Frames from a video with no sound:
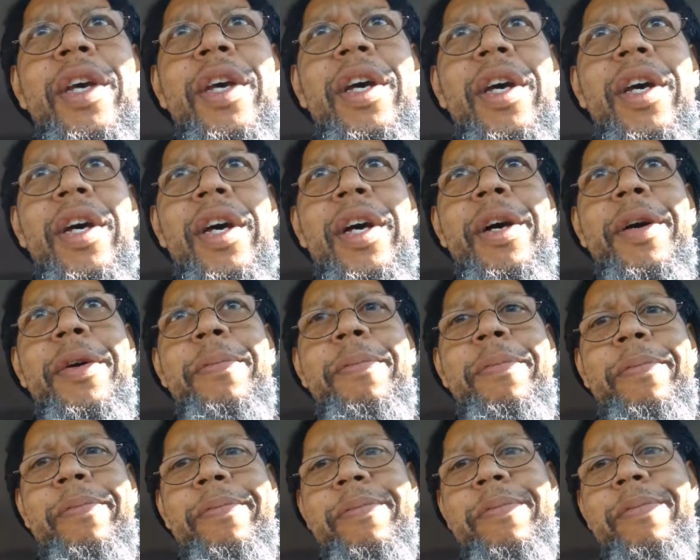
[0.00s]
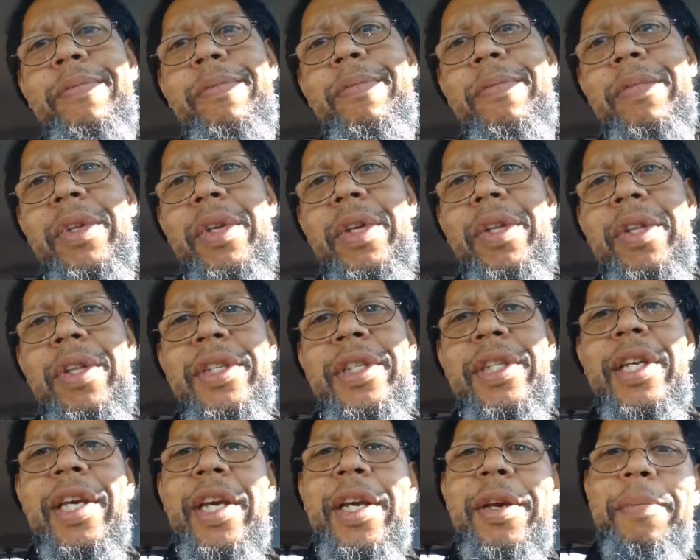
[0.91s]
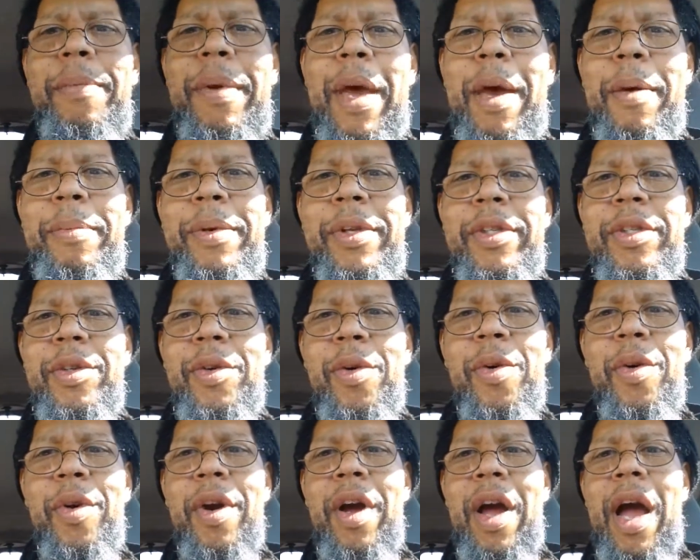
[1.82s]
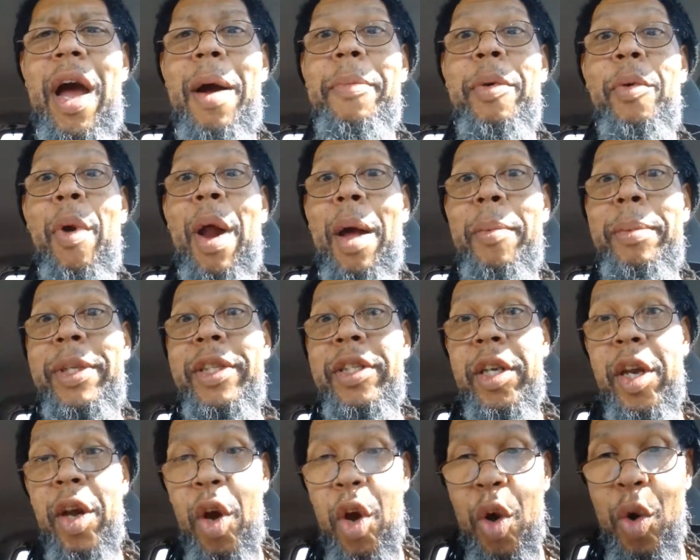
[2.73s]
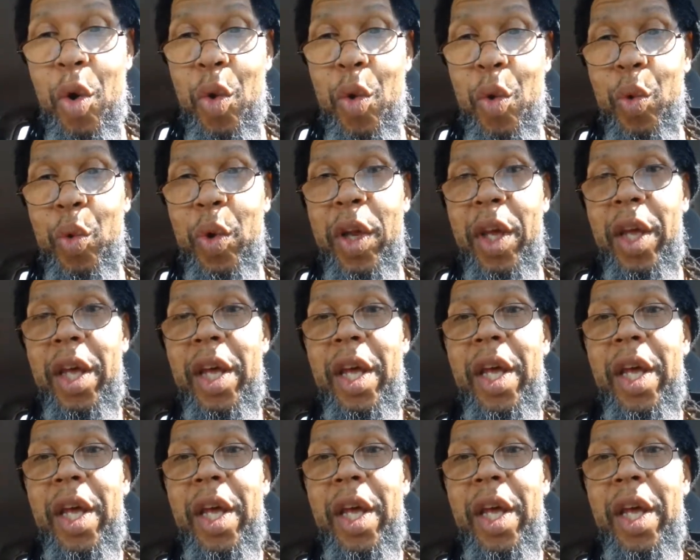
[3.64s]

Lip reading: the Ten Commandments or Hammurabi's Code,